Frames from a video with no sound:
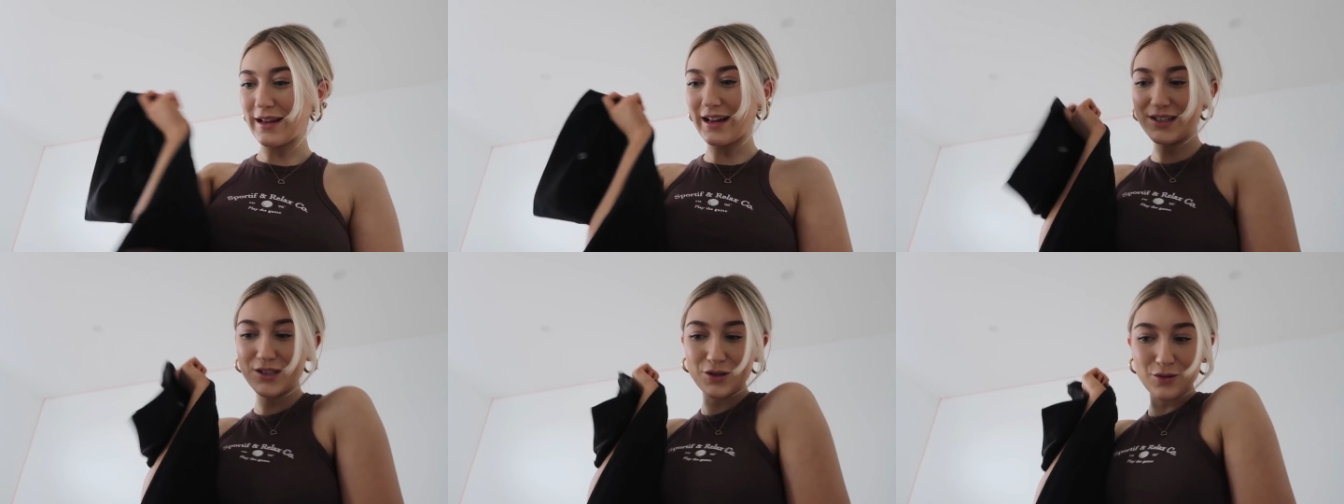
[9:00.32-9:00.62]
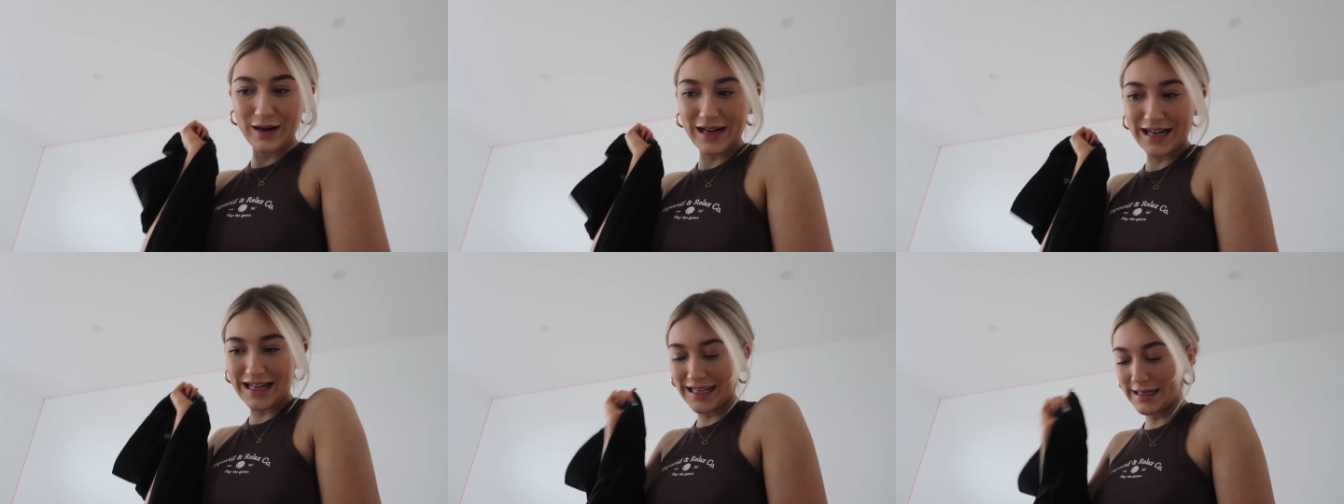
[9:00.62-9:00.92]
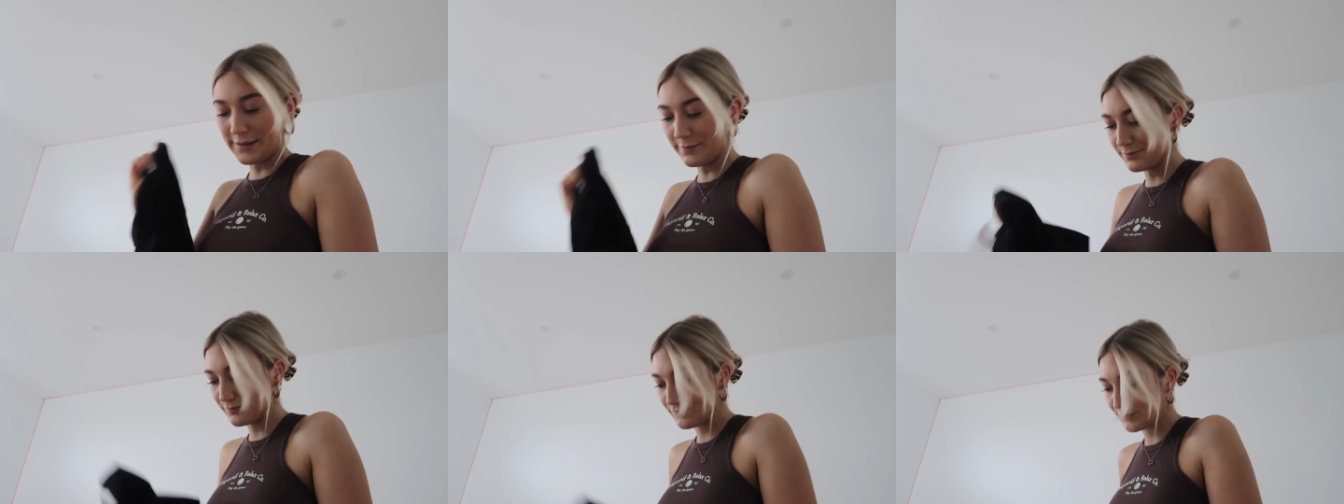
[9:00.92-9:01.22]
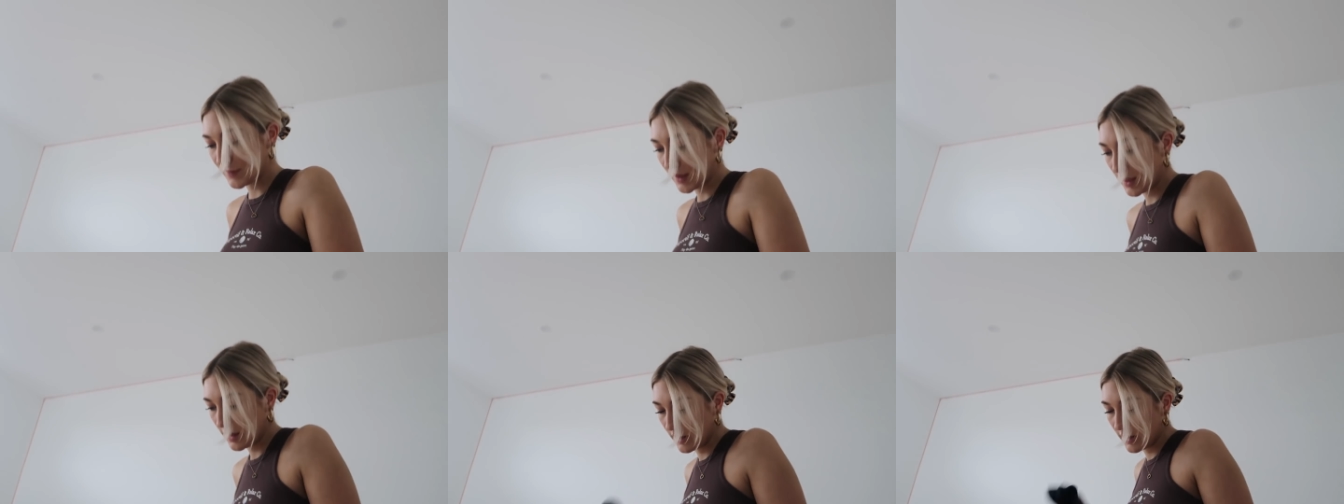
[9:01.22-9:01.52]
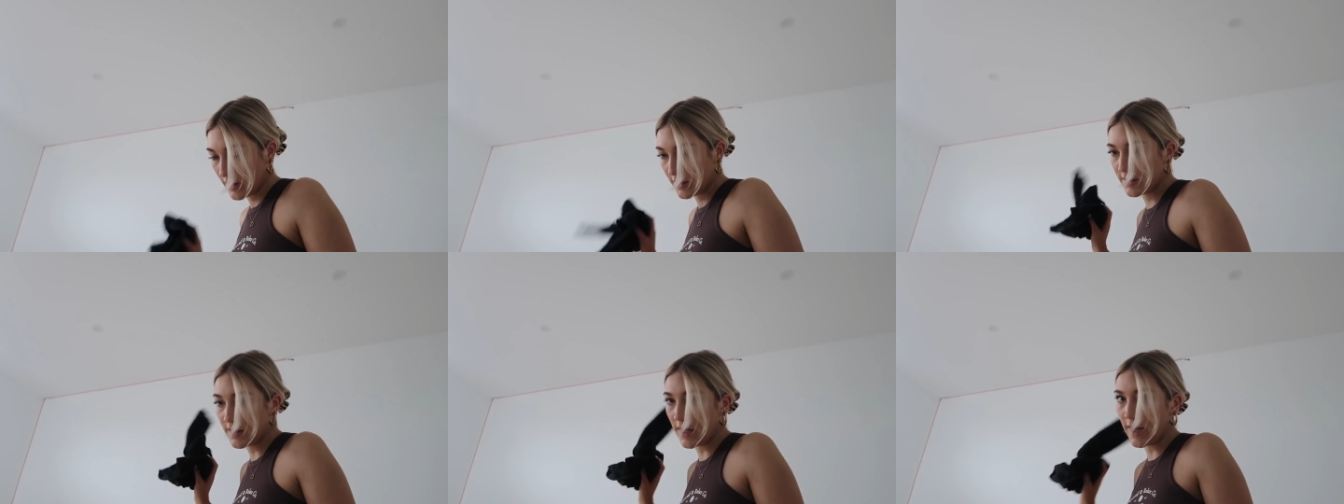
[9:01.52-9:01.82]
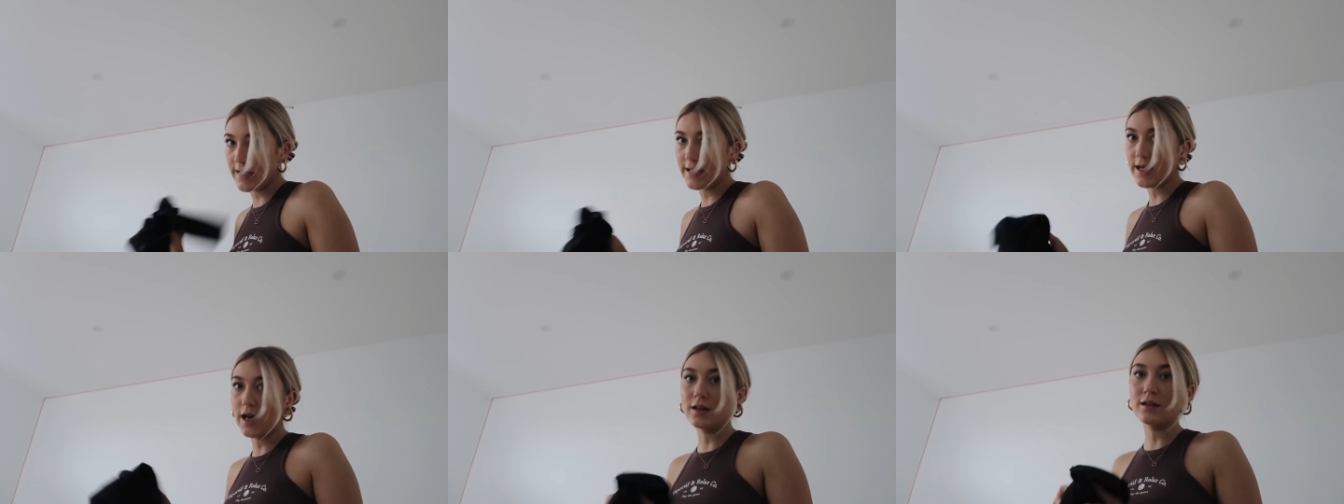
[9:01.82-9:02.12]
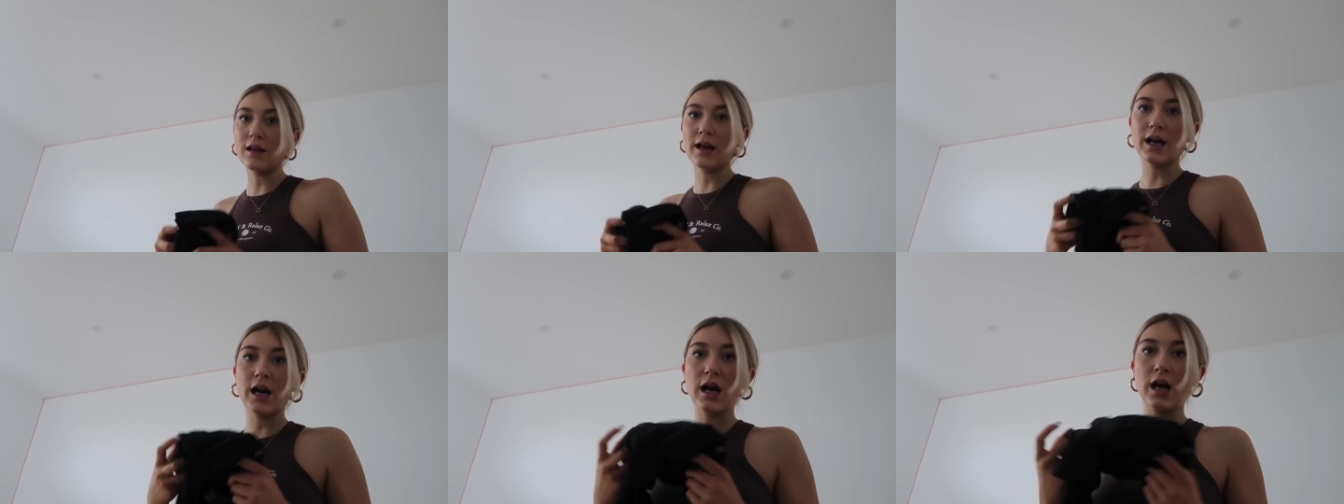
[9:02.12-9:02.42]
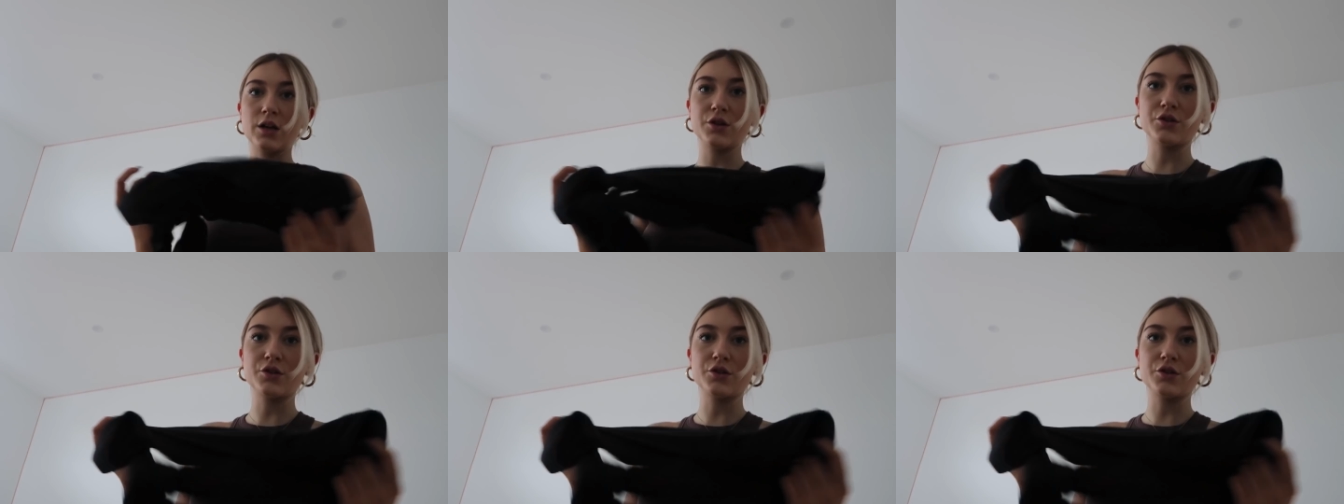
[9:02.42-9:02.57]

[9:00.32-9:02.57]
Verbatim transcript: I'm now twenty. They are like one